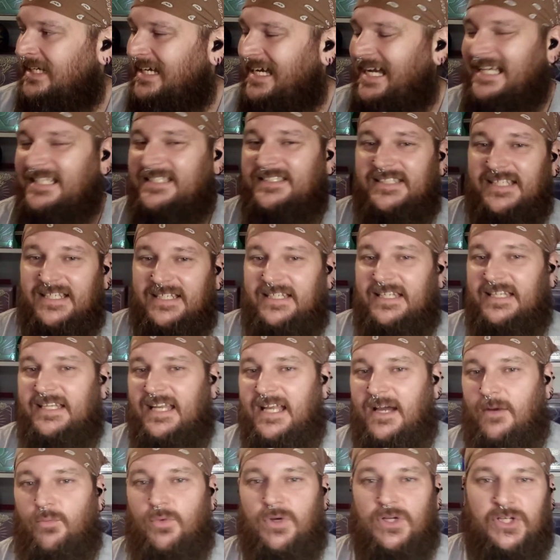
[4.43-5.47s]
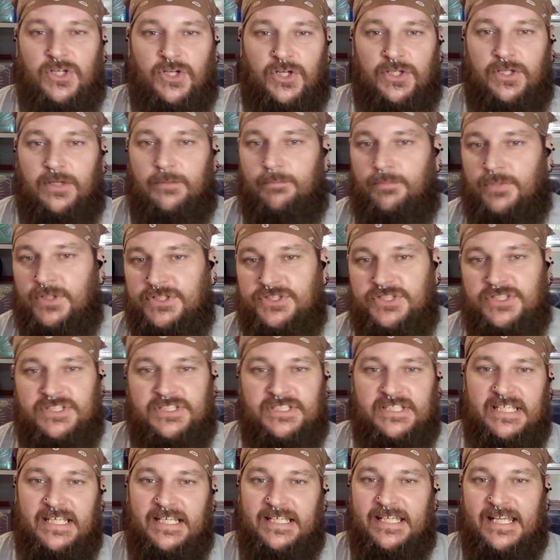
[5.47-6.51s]
I said that I wasn't gonna, but you
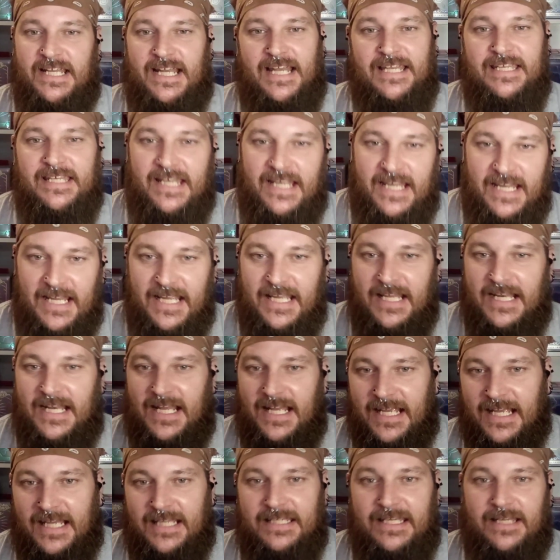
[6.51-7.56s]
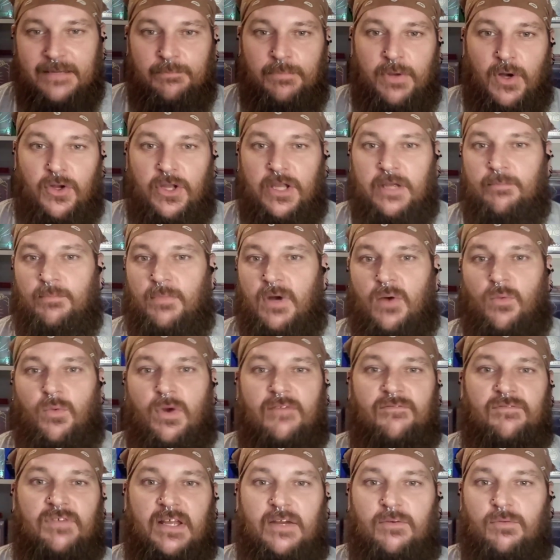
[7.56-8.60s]
see that I did. I got that Pokemon white
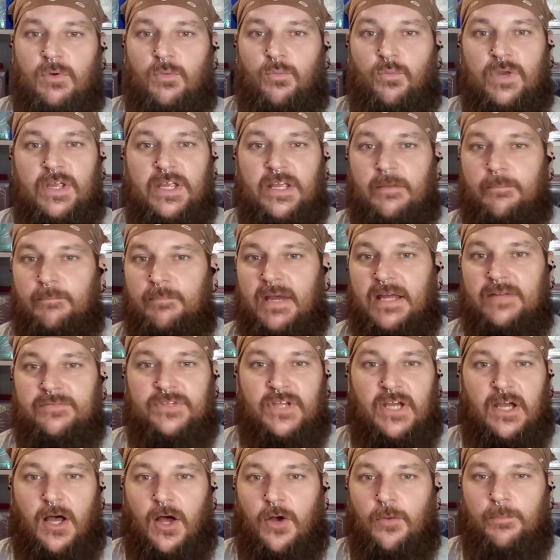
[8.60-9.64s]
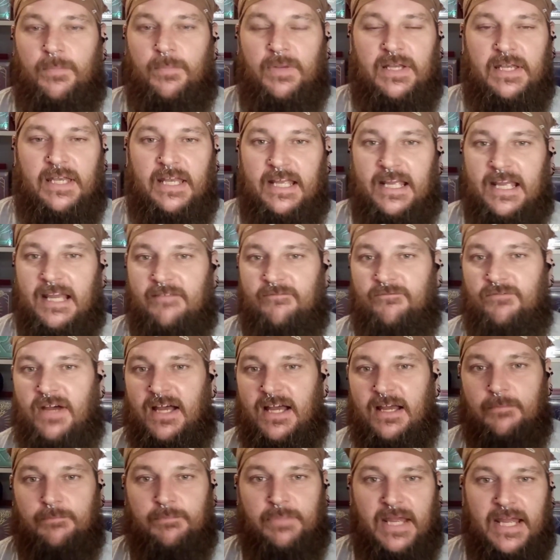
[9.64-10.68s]
flare and we about to open it. Got
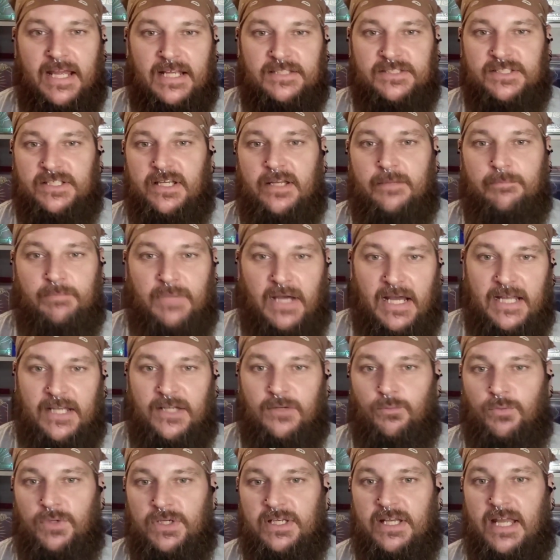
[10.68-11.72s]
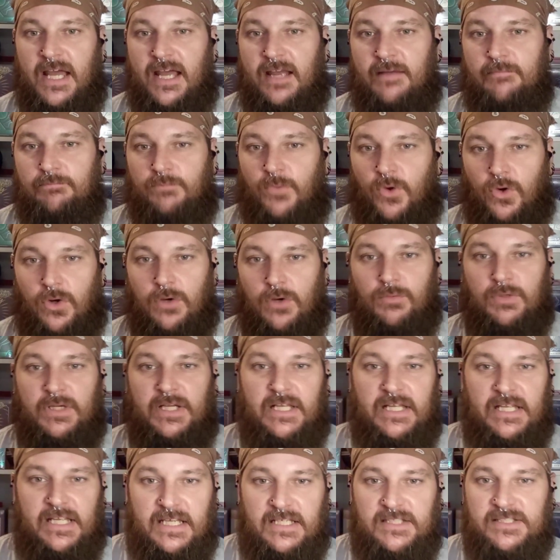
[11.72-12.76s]
5 packs in the binder with 9 more in the
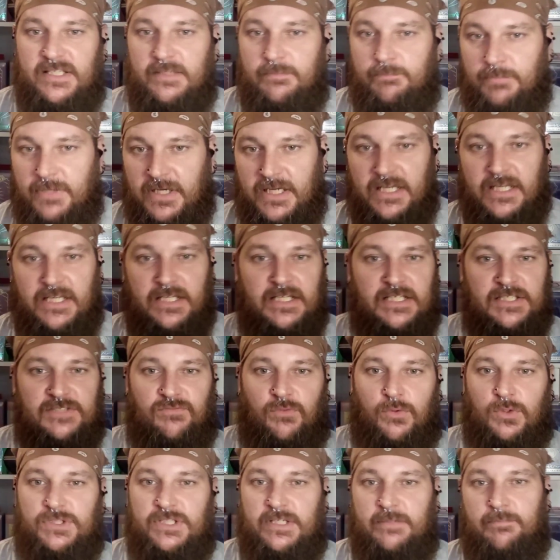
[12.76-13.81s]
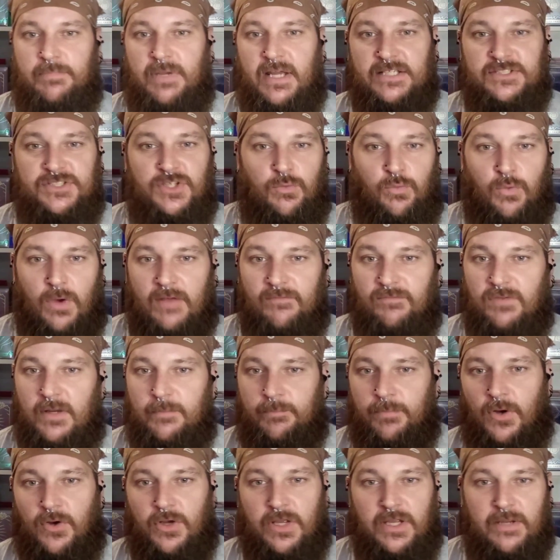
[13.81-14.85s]
ETB. There's 14 packs of white flare
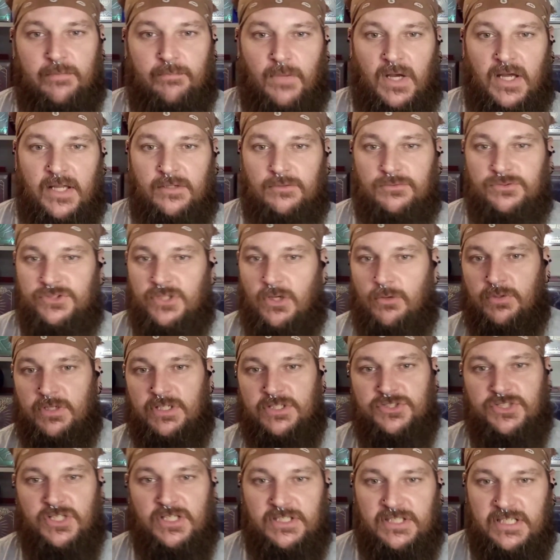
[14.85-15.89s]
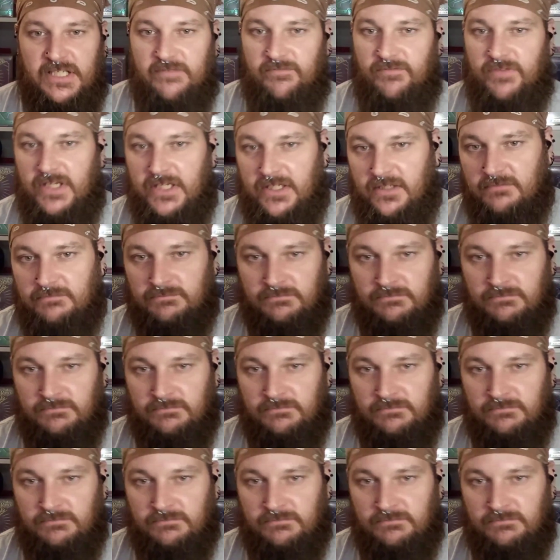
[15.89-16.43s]
Pokemon, so did John TV.